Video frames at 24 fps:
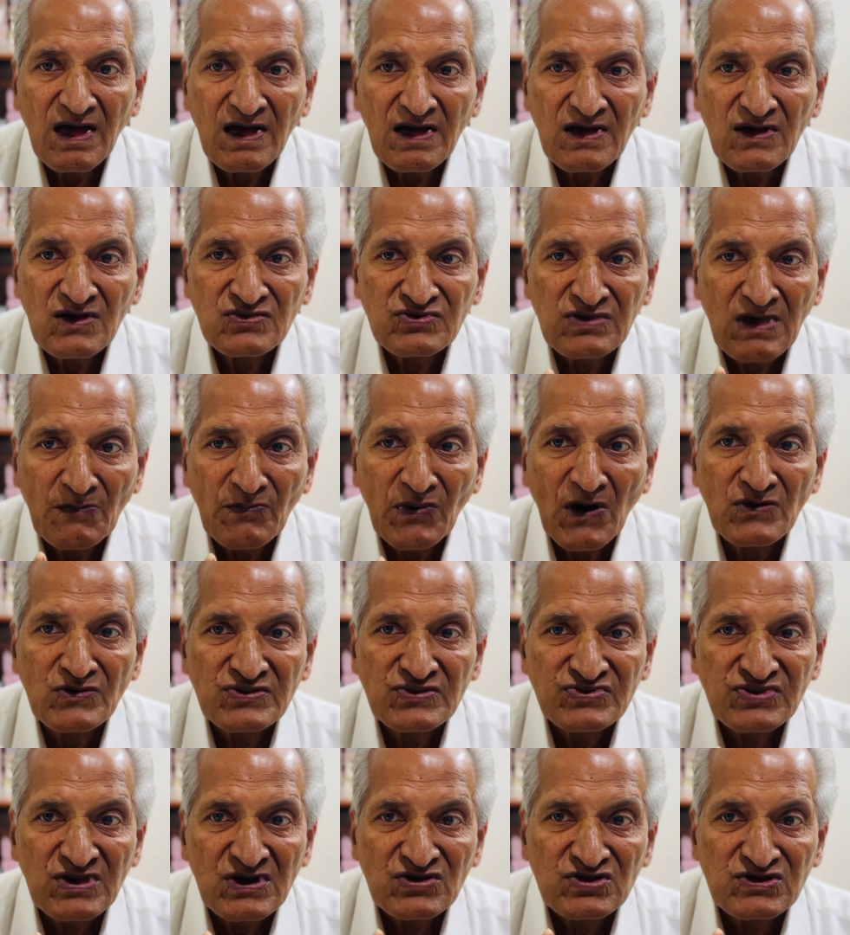is about
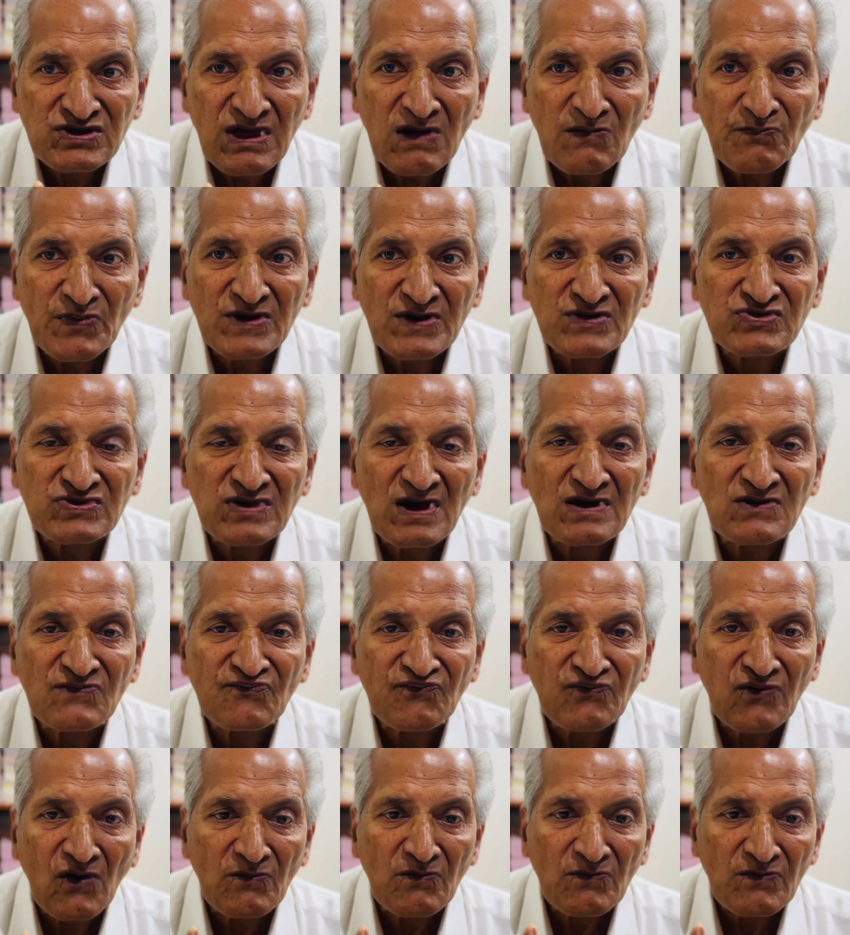60%
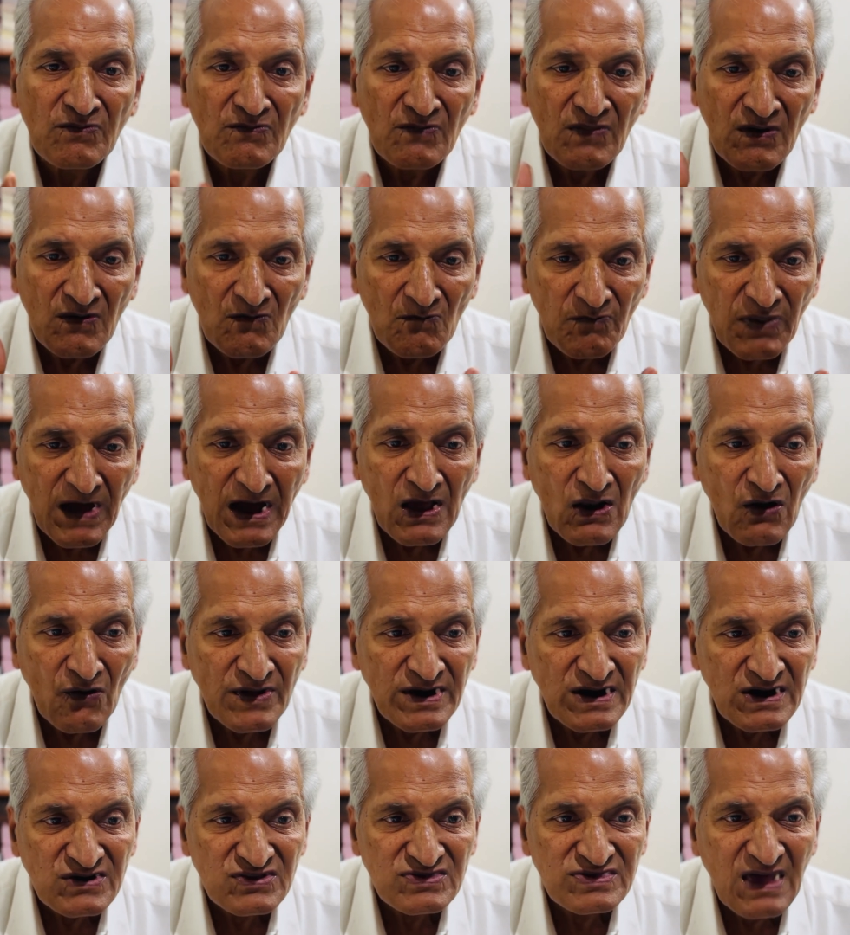from Bangalore
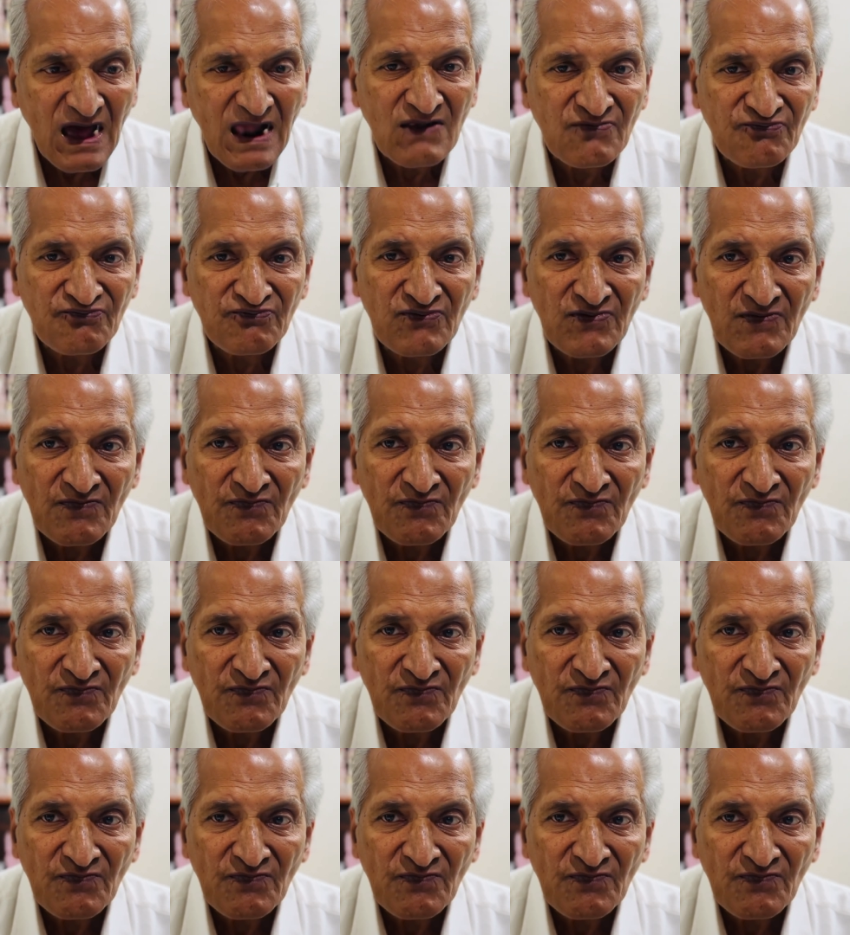itself.